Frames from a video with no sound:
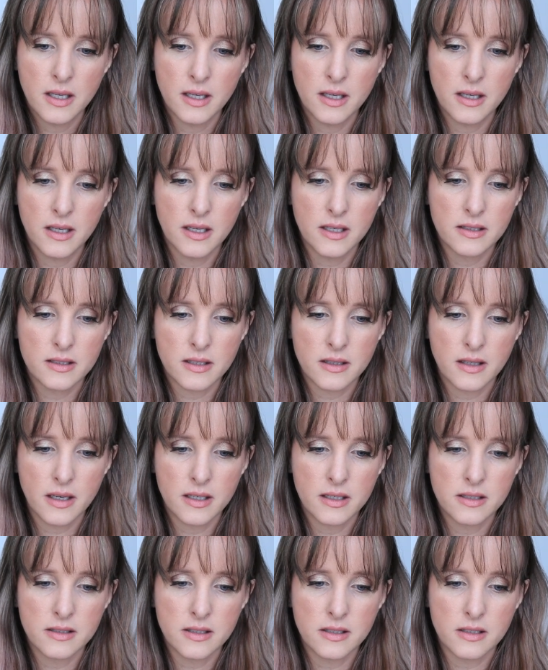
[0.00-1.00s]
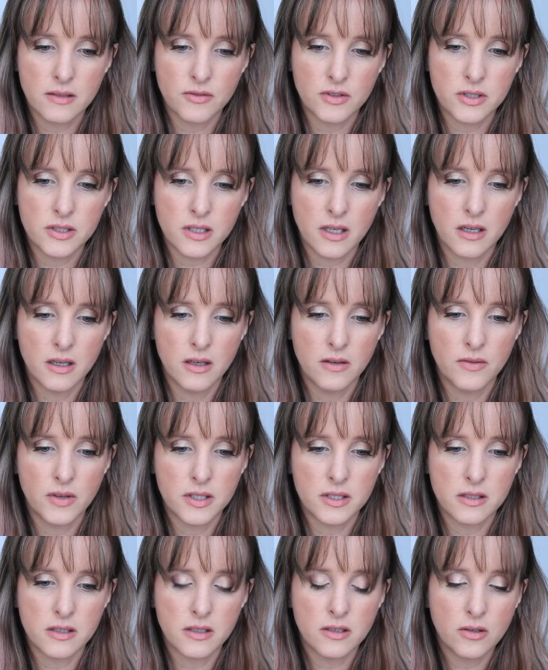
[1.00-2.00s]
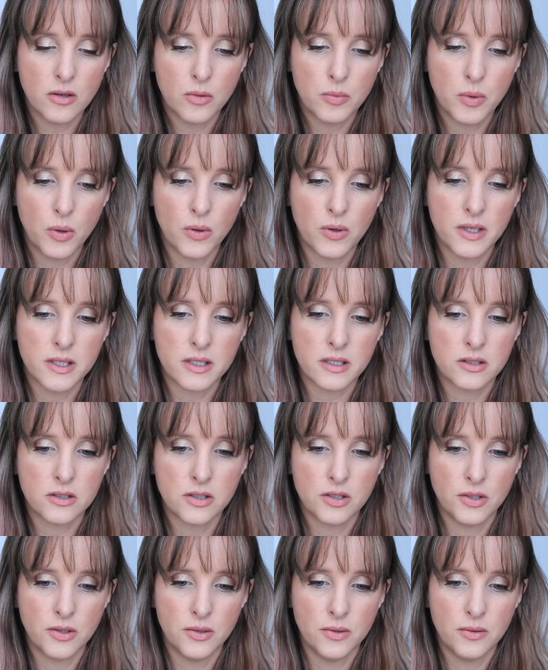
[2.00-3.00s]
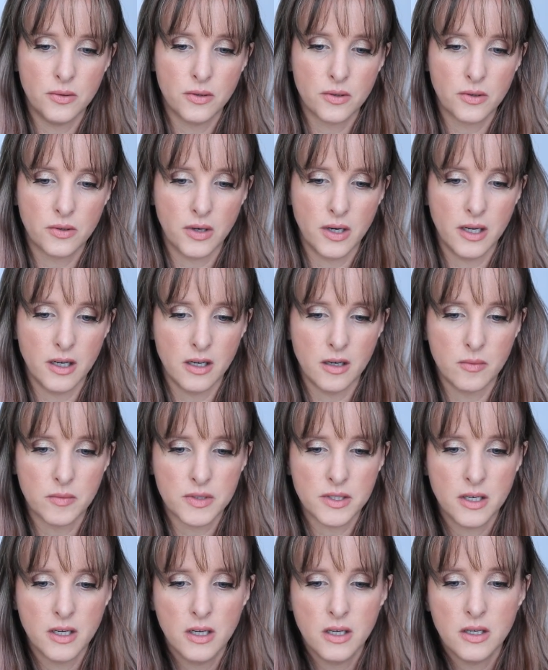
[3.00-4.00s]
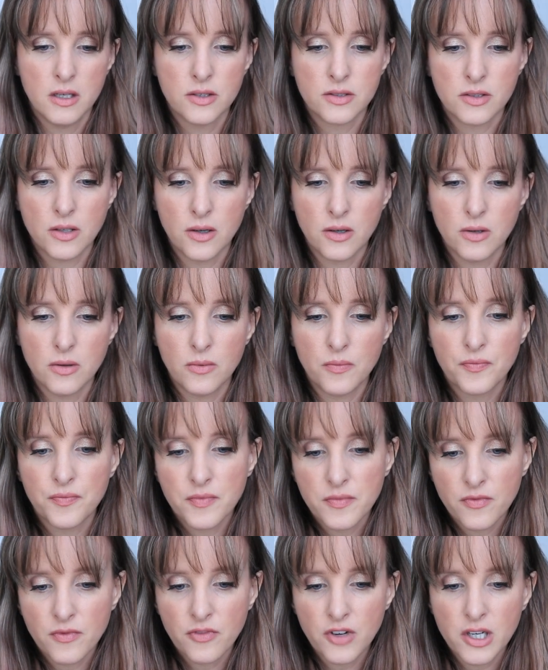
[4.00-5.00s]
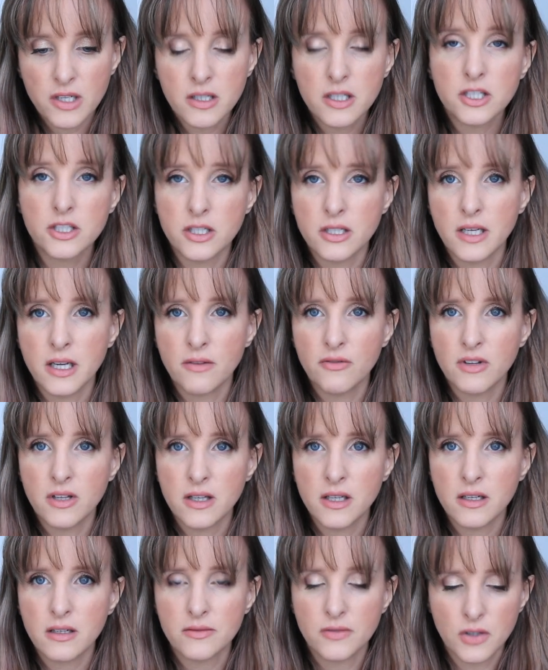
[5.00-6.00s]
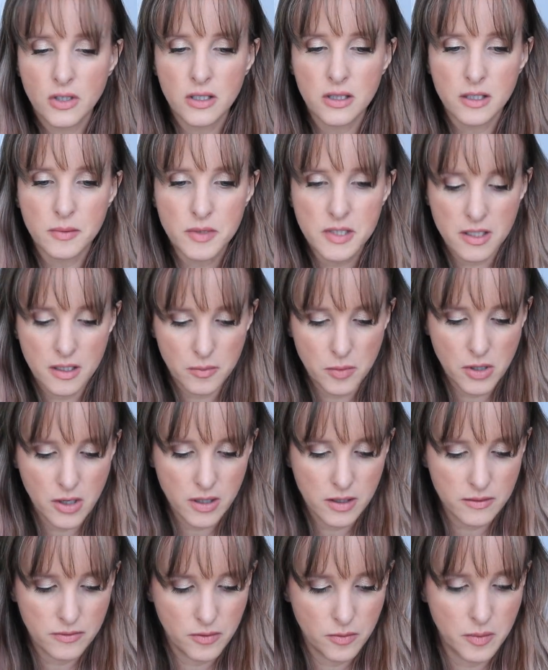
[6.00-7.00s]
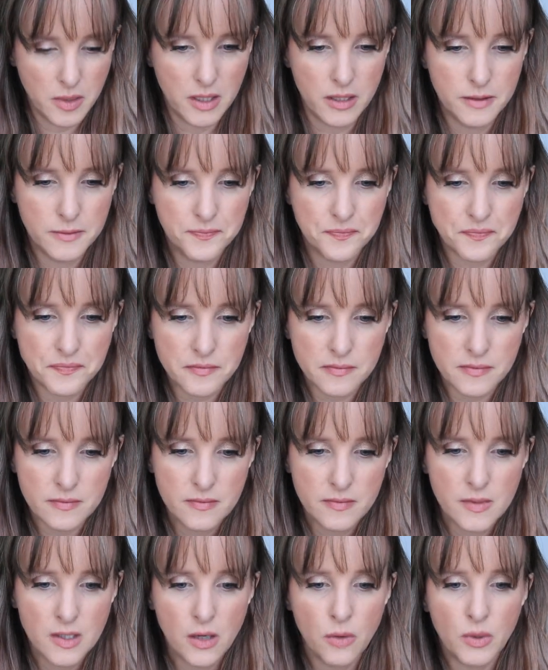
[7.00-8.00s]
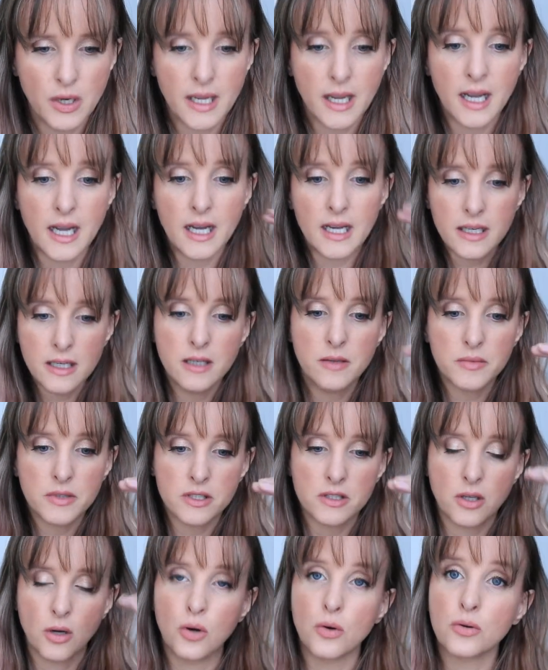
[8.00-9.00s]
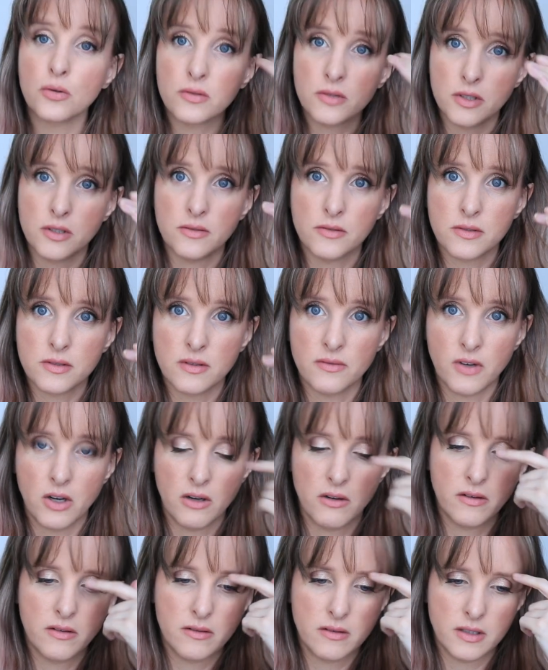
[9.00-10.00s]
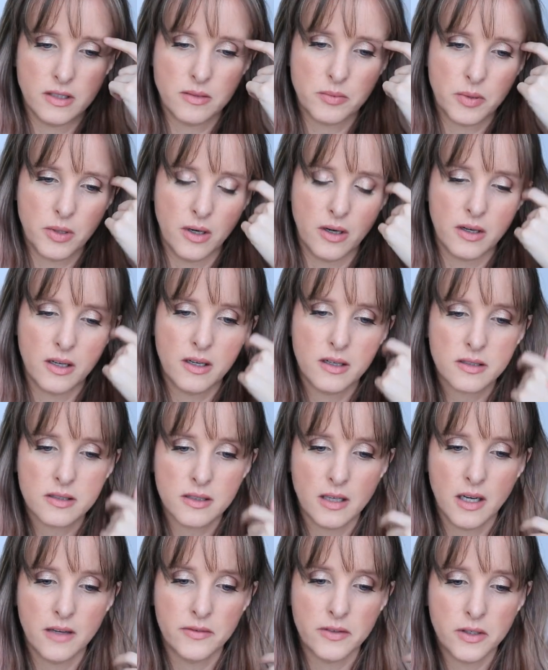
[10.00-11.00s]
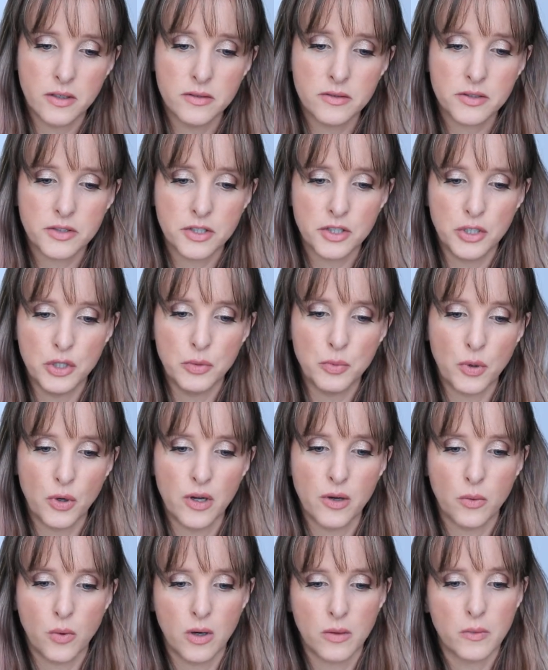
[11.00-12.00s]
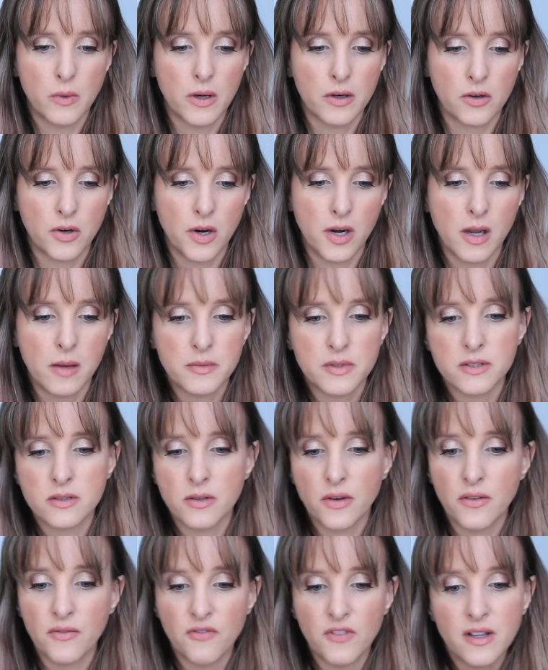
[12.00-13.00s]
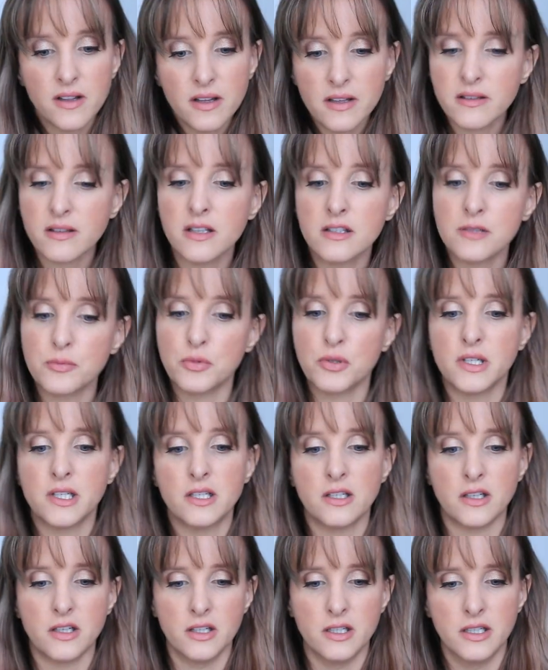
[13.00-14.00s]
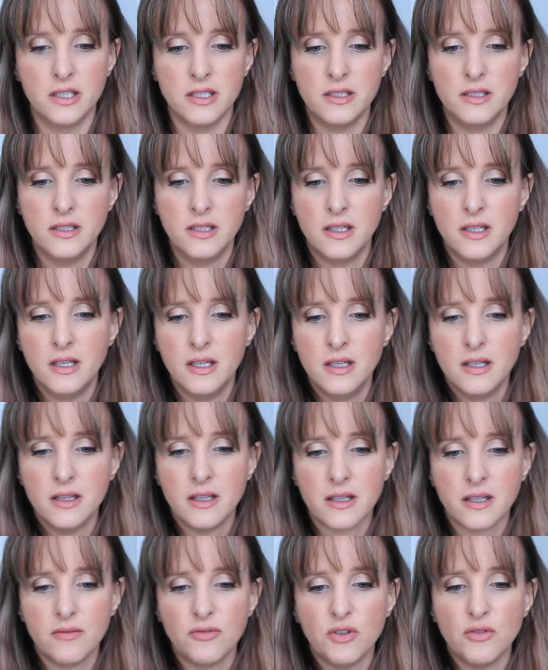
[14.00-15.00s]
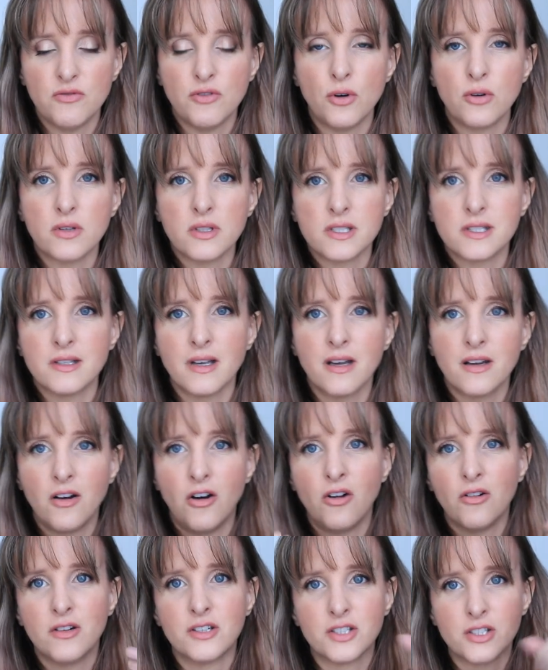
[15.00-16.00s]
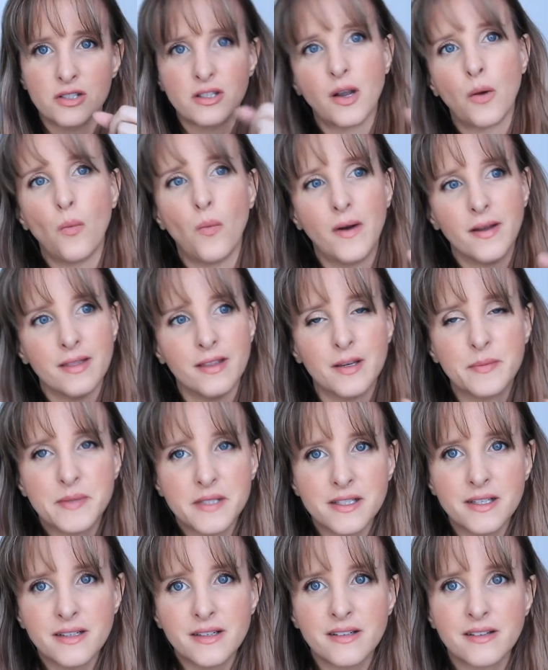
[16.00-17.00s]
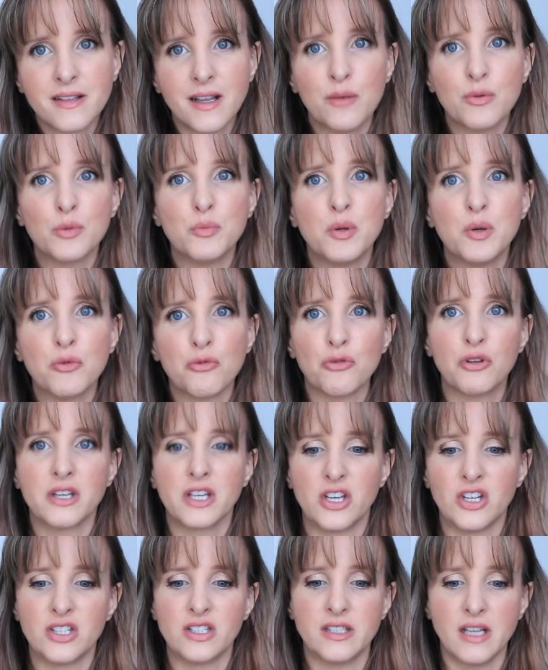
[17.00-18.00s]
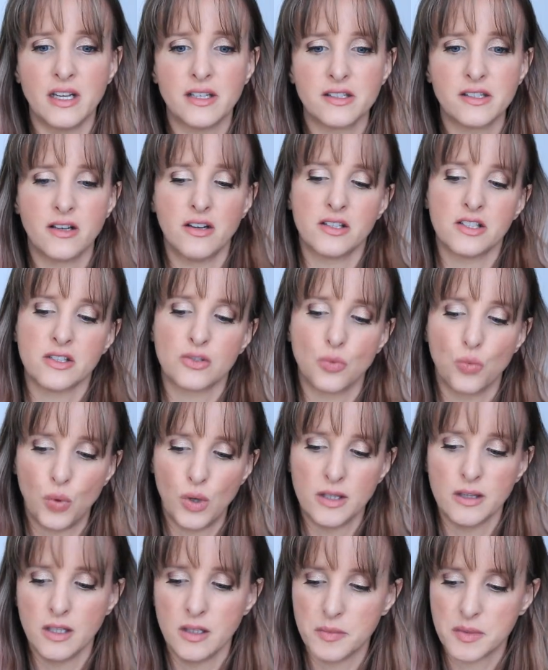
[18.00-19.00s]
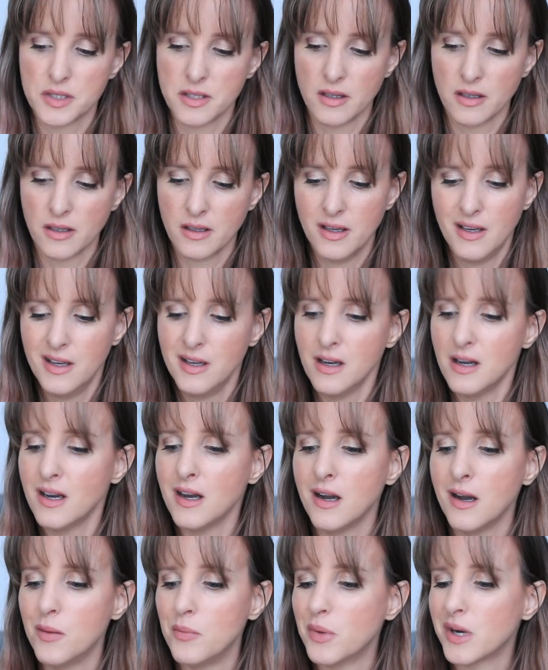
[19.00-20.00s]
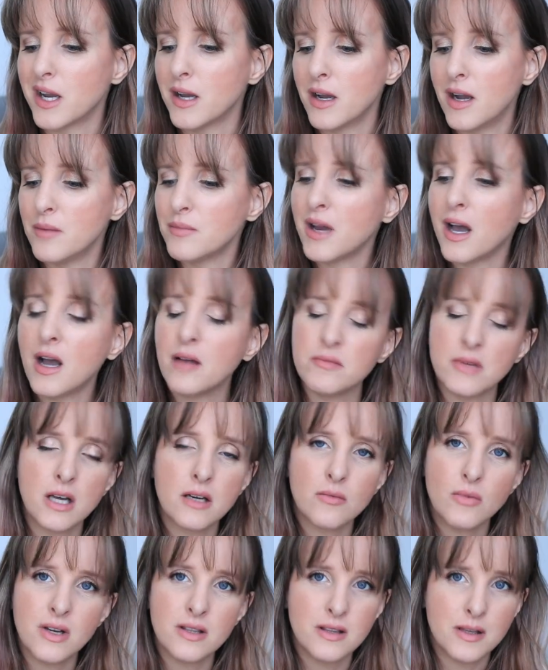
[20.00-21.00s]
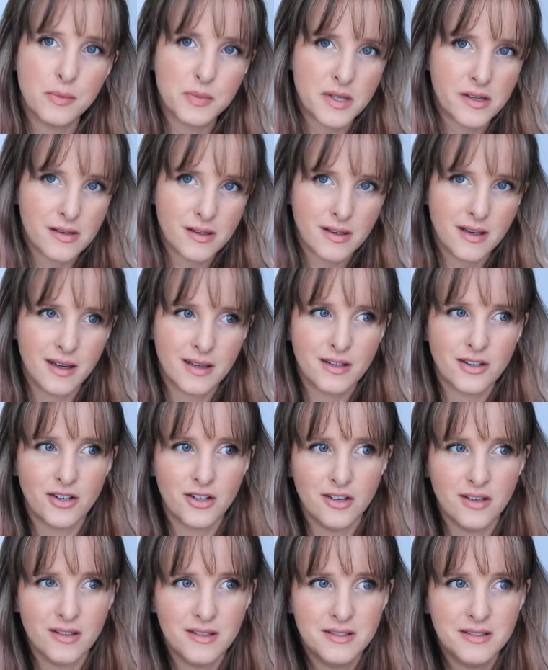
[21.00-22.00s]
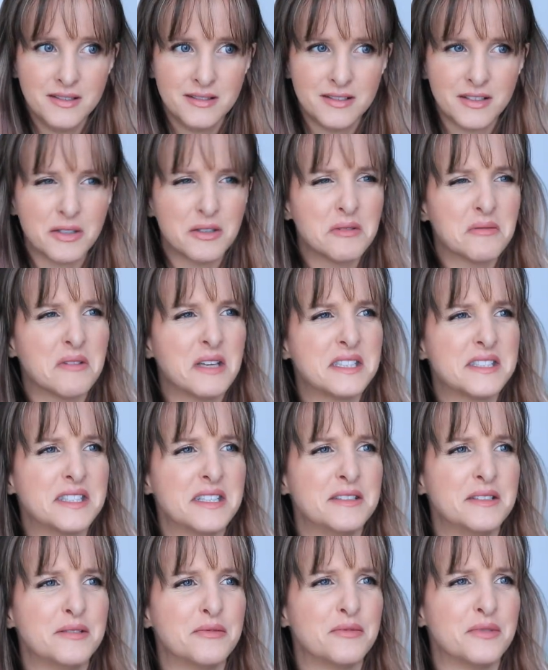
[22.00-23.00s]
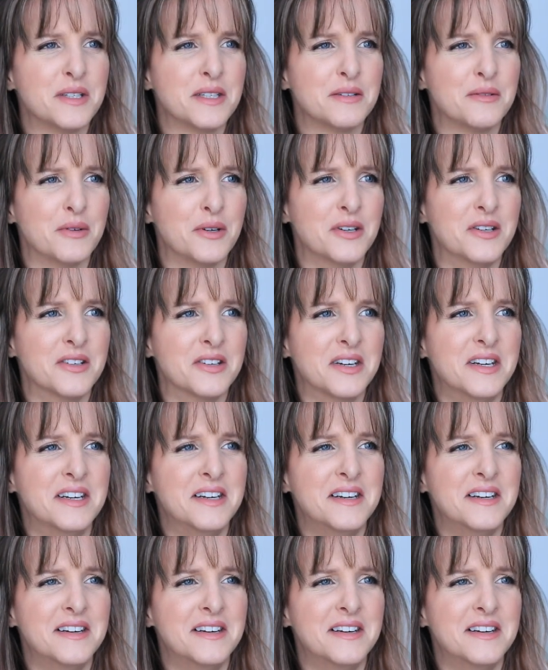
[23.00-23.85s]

and that is a difference of 0.2 grams. So fairly good, I feel like, for a lipstick product for me. When I add up the total used of all of these products, I've used 2.11 grams, so I feel like that's pretty good. Like if you focus that all on just like one lipstick, that would be a really good dent on just one lipstick. But I'm not a one lipstick kind of girl. Oh, that sounded really wrong.